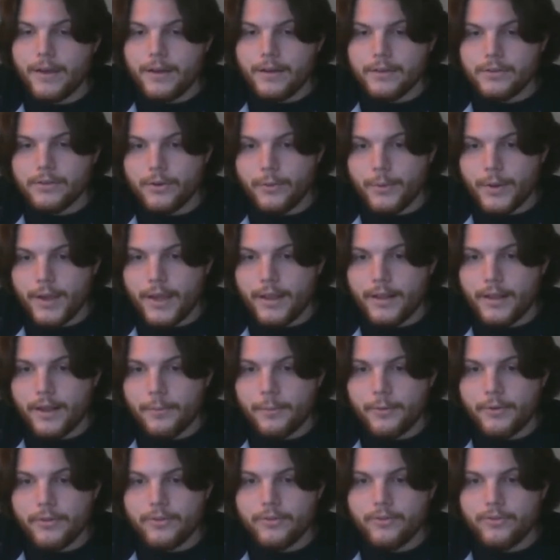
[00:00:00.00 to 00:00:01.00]
So we end up
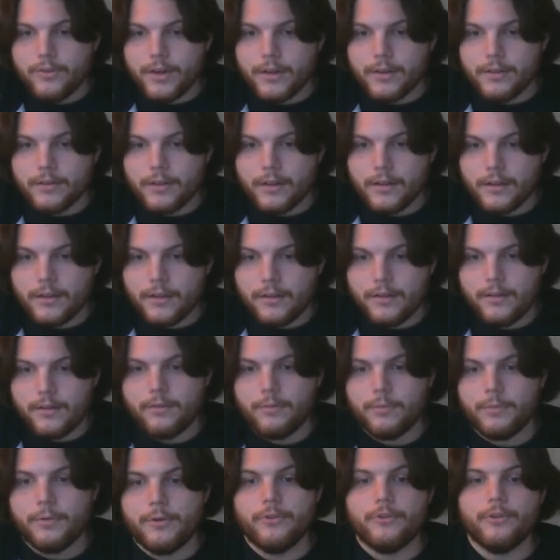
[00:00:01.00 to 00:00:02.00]
with just London
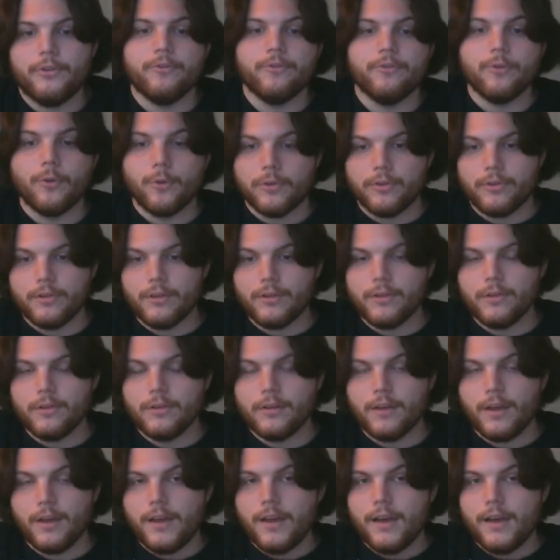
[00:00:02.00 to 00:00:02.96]
dispersion forces.